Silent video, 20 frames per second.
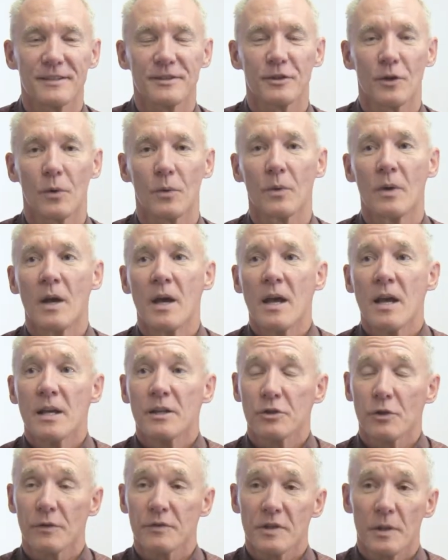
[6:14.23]
So
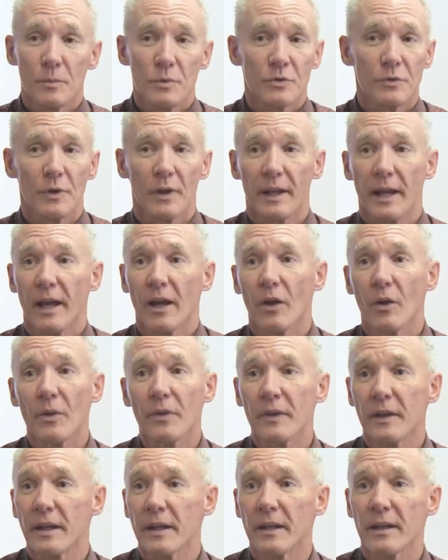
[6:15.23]
if someone's really
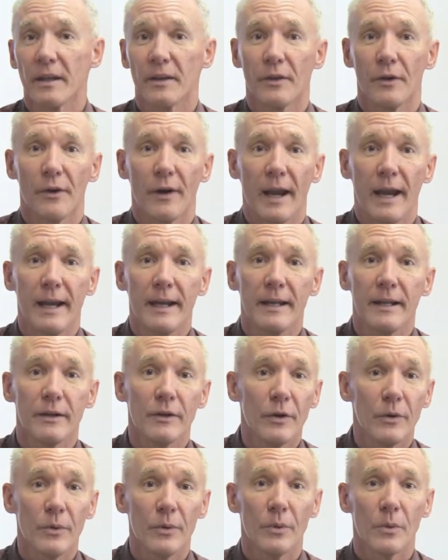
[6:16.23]
healthy and they're
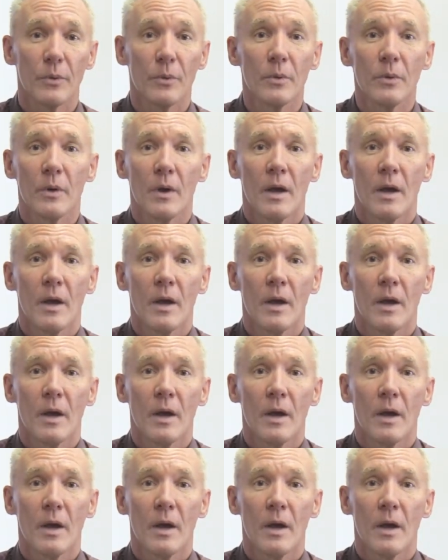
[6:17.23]
82